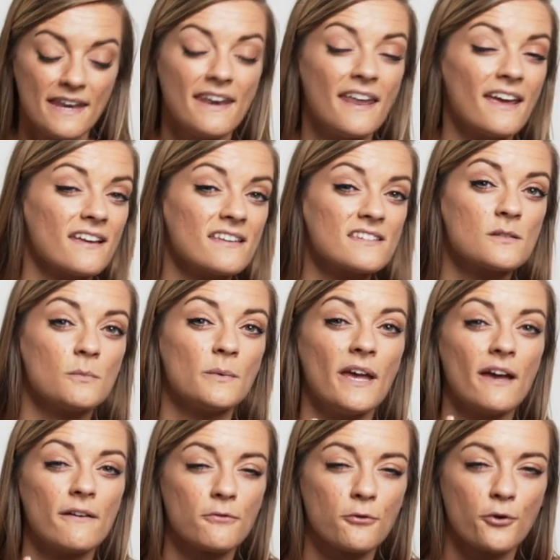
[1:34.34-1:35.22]
Next,
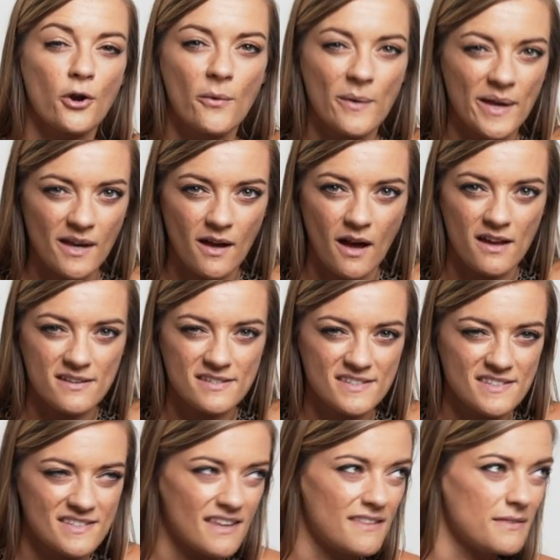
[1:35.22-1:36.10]
we have growing
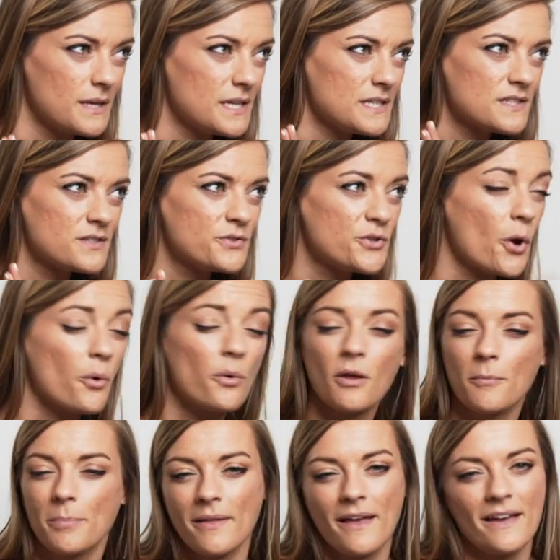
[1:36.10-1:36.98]
costs, and these
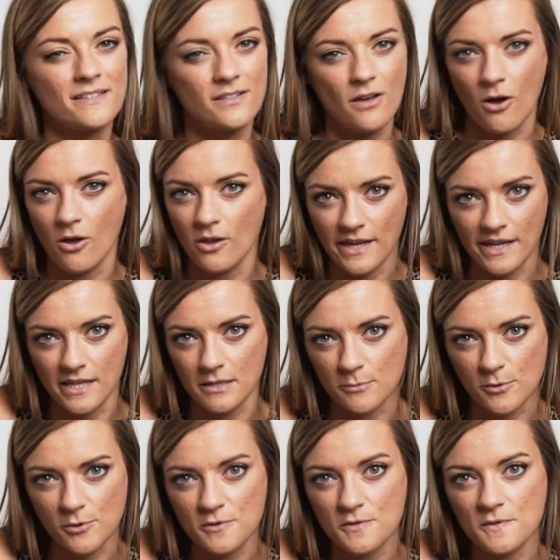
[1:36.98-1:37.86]
don't apply to all
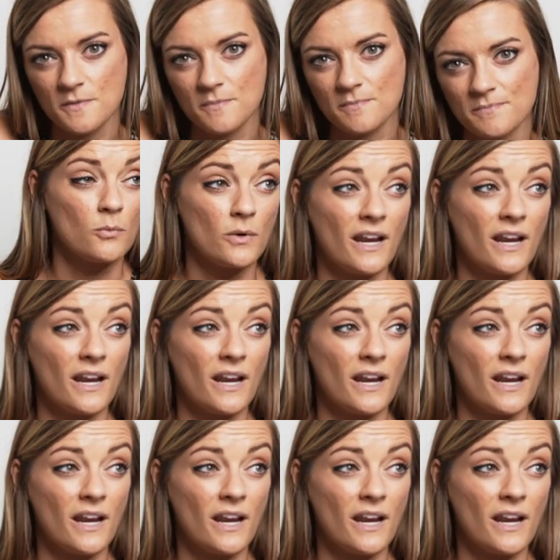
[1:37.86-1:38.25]
animals.